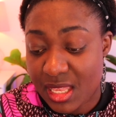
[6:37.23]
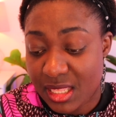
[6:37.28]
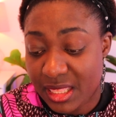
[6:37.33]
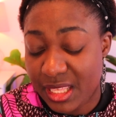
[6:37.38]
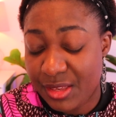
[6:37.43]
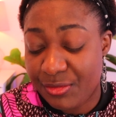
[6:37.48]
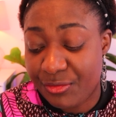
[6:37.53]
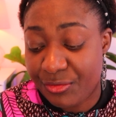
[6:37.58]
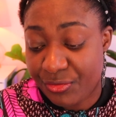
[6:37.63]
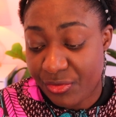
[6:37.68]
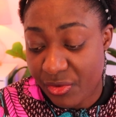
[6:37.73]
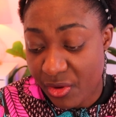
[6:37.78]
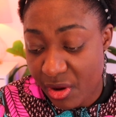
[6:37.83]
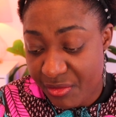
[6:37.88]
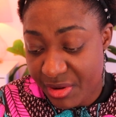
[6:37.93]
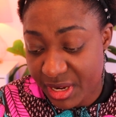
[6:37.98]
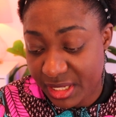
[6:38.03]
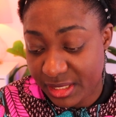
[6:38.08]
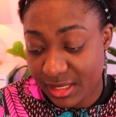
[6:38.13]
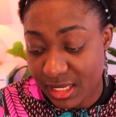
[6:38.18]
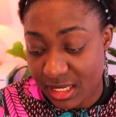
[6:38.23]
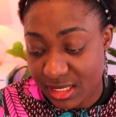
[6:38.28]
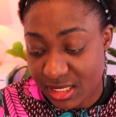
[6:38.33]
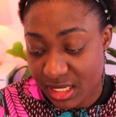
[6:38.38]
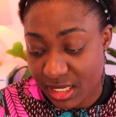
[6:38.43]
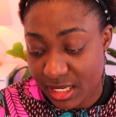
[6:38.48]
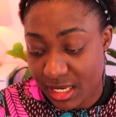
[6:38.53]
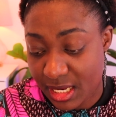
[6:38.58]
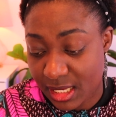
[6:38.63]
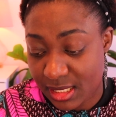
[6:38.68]
The foreign
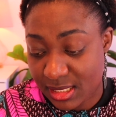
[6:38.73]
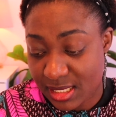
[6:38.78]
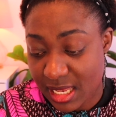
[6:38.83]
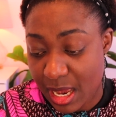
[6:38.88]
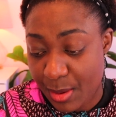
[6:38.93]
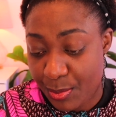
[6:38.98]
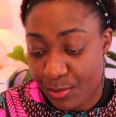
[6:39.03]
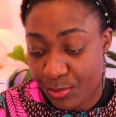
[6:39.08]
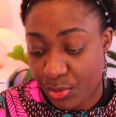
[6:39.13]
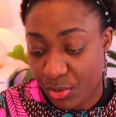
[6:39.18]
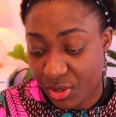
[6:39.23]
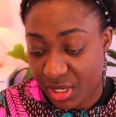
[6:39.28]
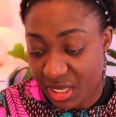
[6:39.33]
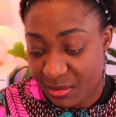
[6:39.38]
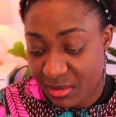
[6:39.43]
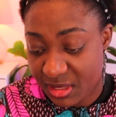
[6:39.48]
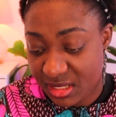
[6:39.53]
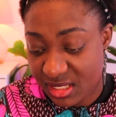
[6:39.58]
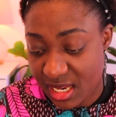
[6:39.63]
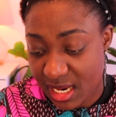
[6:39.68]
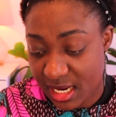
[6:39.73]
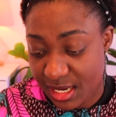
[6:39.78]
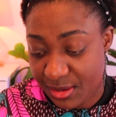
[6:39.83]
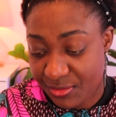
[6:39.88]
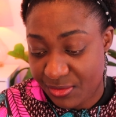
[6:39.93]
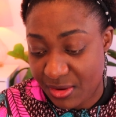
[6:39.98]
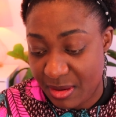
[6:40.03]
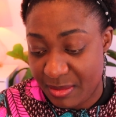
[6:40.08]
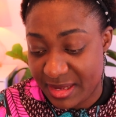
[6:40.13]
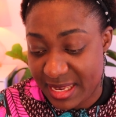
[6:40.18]
nationals are prohibited
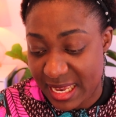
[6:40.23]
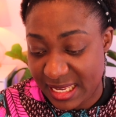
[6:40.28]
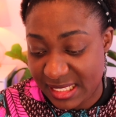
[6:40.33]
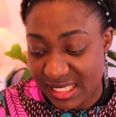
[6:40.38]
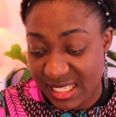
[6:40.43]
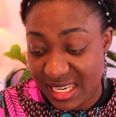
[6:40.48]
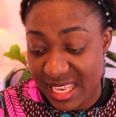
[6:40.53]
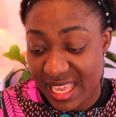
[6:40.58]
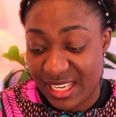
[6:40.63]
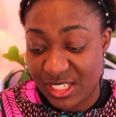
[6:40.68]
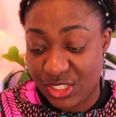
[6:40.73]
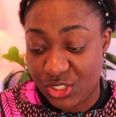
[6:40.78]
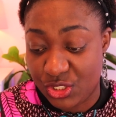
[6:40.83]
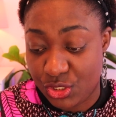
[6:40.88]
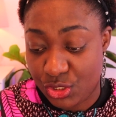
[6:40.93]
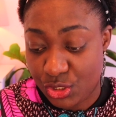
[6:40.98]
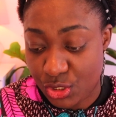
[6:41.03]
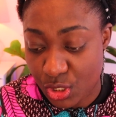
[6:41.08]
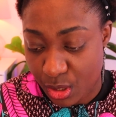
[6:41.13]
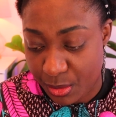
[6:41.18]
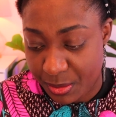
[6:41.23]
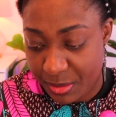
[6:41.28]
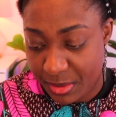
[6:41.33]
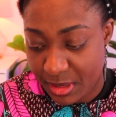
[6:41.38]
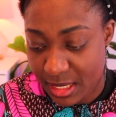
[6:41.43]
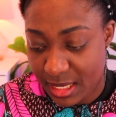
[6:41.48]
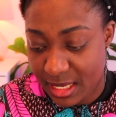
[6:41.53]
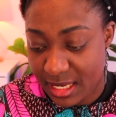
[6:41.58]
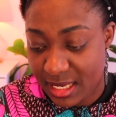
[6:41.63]
from getting a job